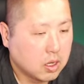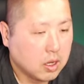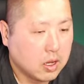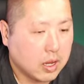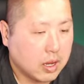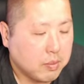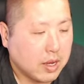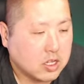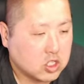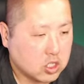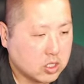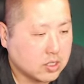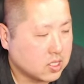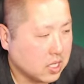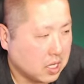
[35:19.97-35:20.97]
I mean, I
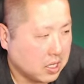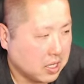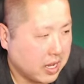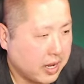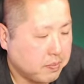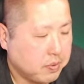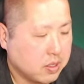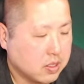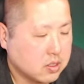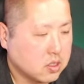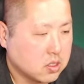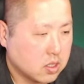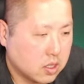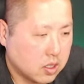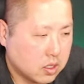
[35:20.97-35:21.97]
shouldn't say that because there's
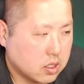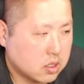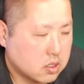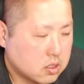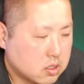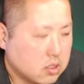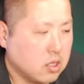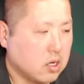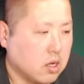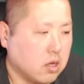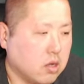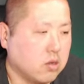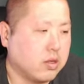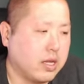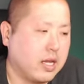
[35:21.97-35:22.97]
others,
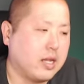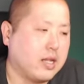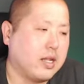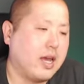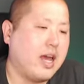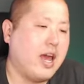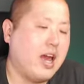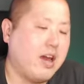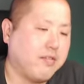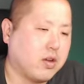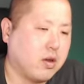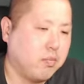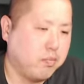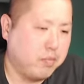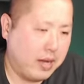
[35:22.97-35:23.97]
that have
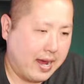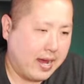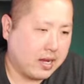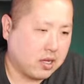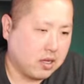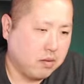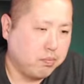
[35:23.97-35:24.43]
come back,